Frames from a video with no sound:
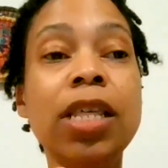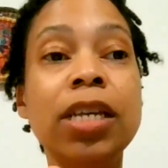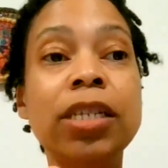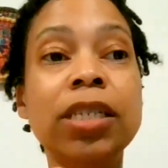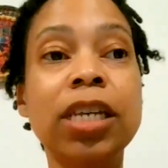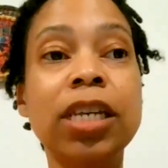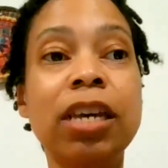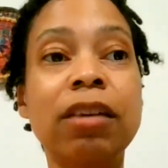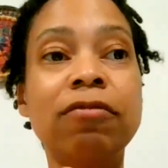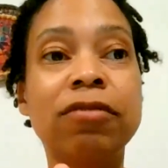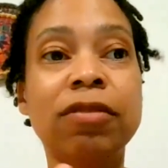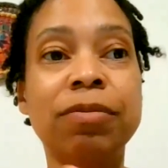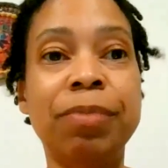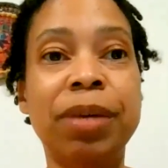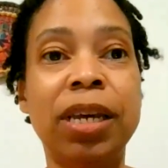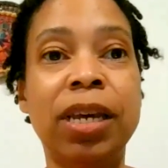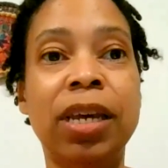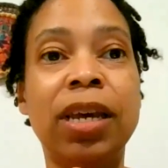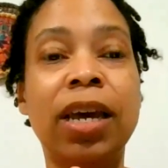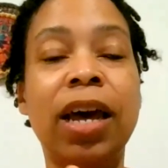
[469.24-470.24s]
this gives
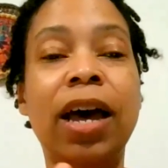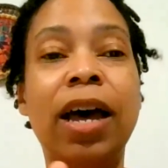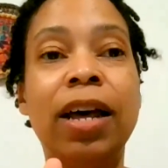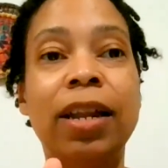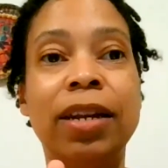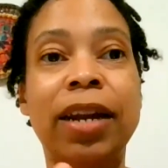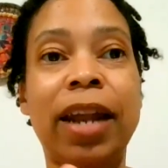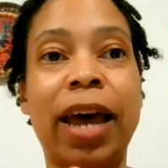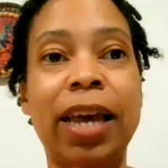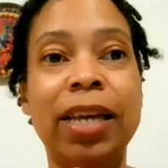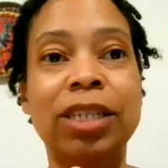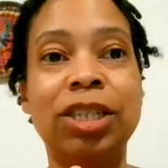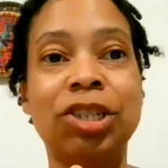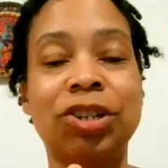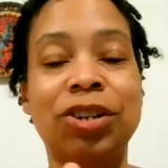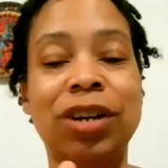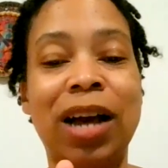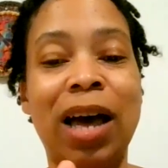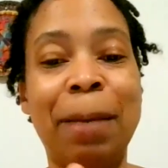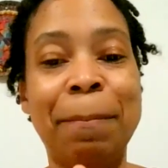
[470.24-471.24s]
me a
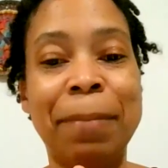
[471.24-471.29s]
nicer